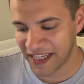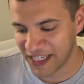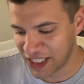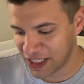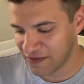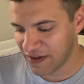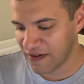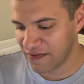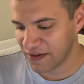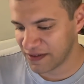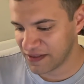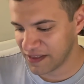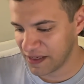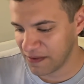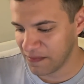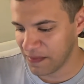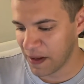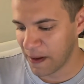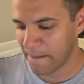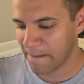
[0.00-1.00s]
that you've ever
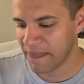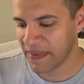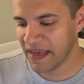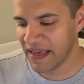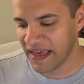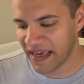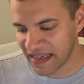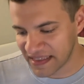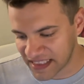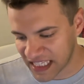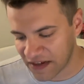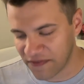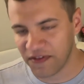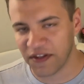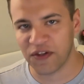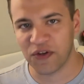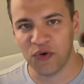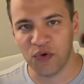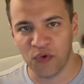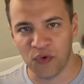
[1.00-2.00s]
seen. But it's
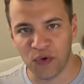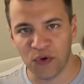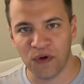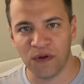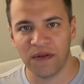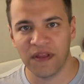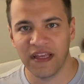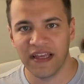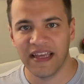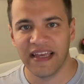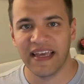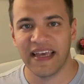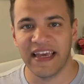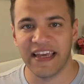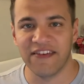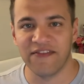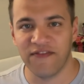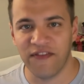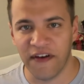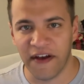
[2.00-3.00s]
definitely cool
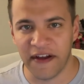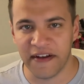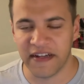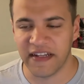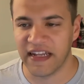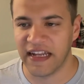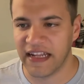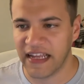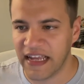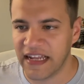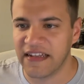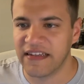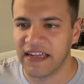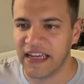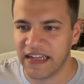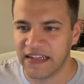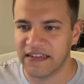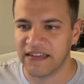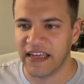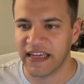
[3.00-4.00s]
and fun and, and,
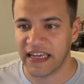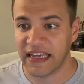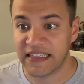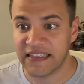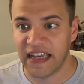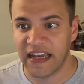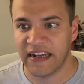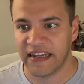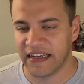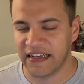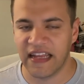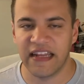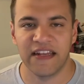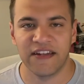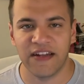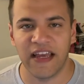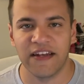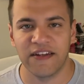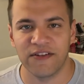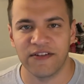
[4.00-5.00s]
and like exciting and
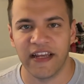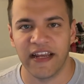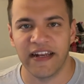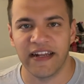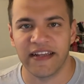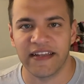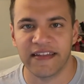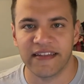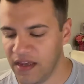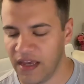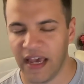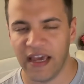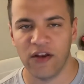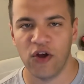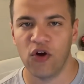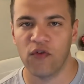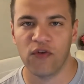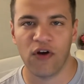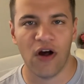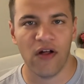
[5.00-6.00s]
entertaining. And
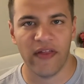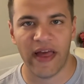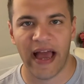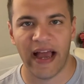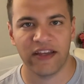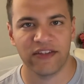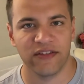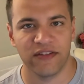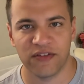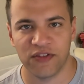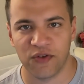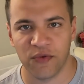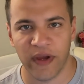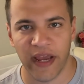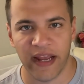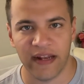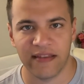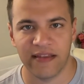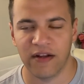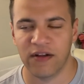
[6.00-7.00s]
overall, the action is
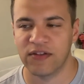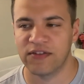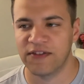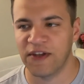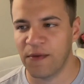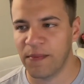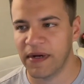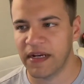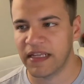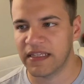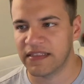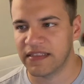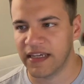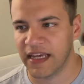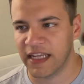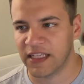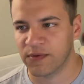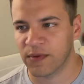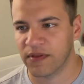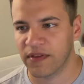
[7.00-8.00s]
great. There are so many
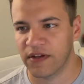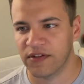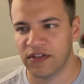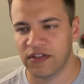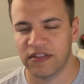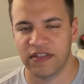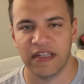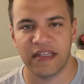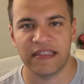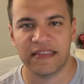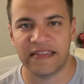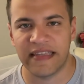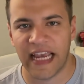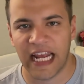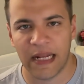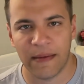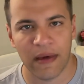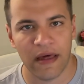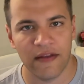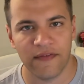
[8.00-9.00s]
scenes where there's just an
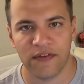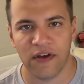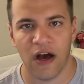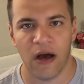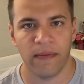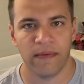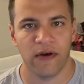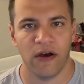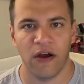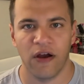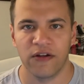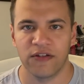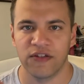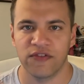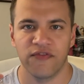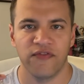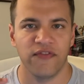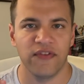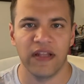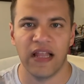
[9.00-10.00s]
insane amount of cop cars just
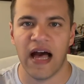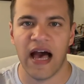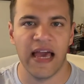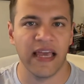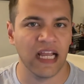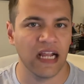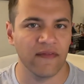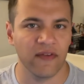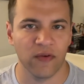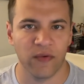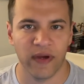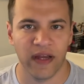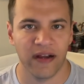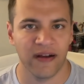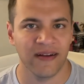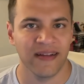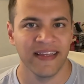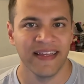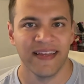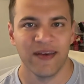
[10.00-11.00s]
flying
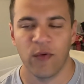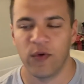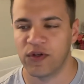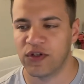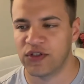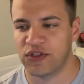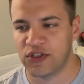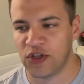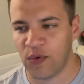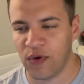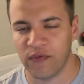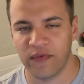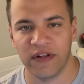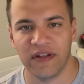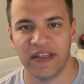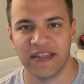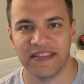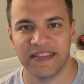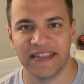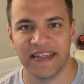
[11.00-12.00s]
everywhere, which is so
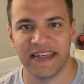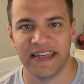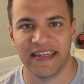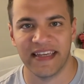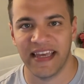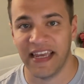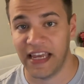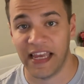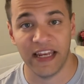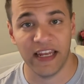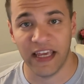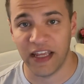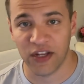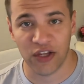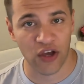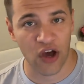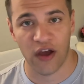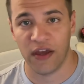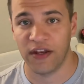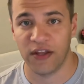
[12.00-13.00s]
unrealistic in, in, a,
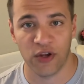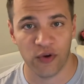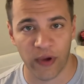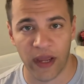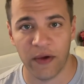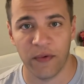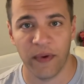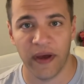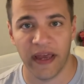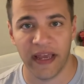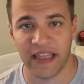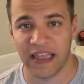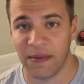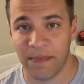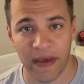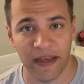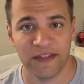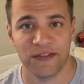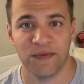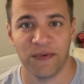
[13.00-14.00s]
in a great way, in the
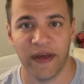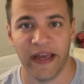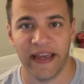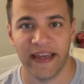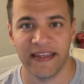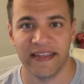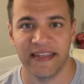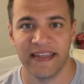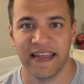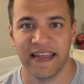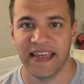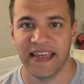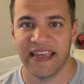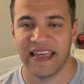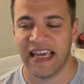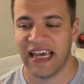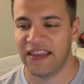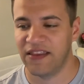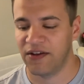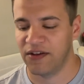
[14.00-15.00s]
best way.
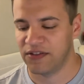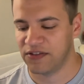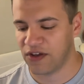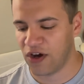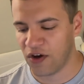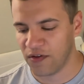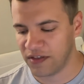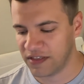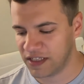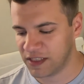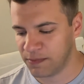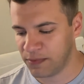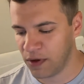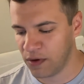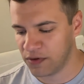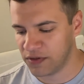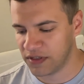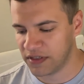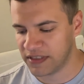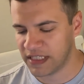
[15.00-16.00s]
And there's all these
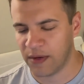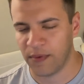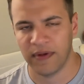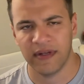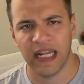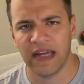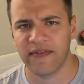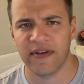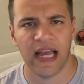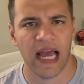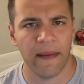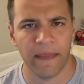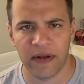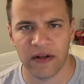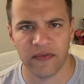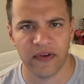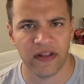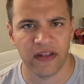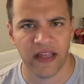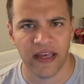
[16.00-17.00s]
explosions that would never happen in
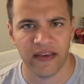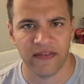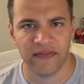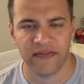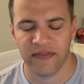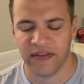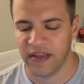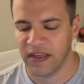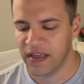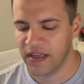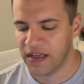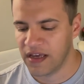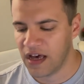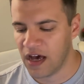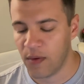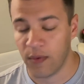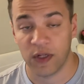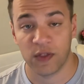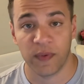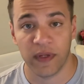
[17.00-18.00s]
real life, uh,
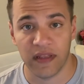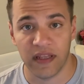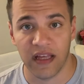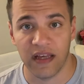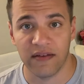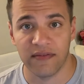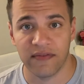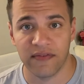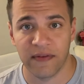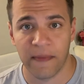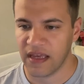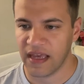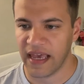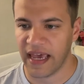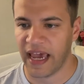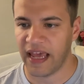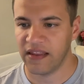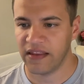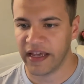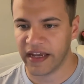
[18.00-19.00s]
which we love.
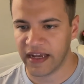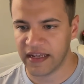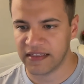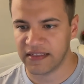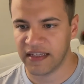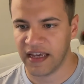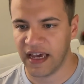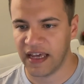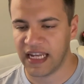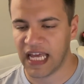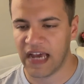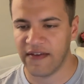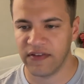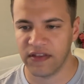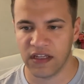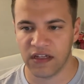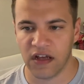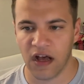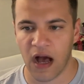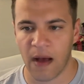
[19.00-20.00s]
And like I said, having
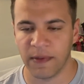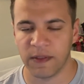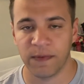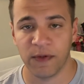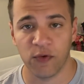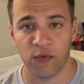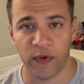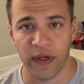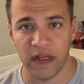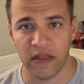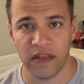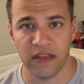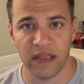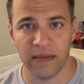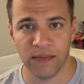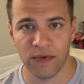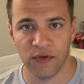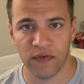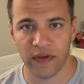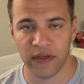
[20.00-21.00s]
the cops be real in the
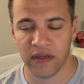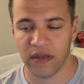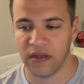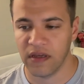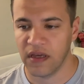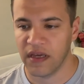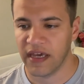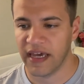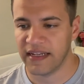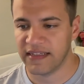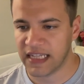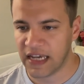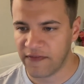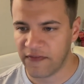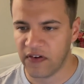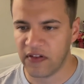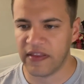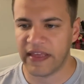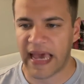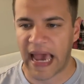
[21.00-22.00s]
movie, it
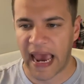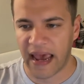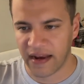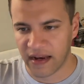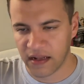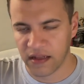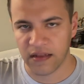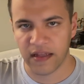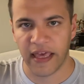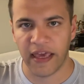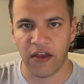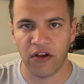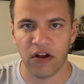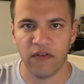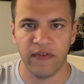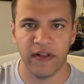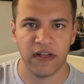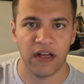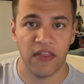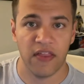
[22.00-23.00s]
definitely added a layer of like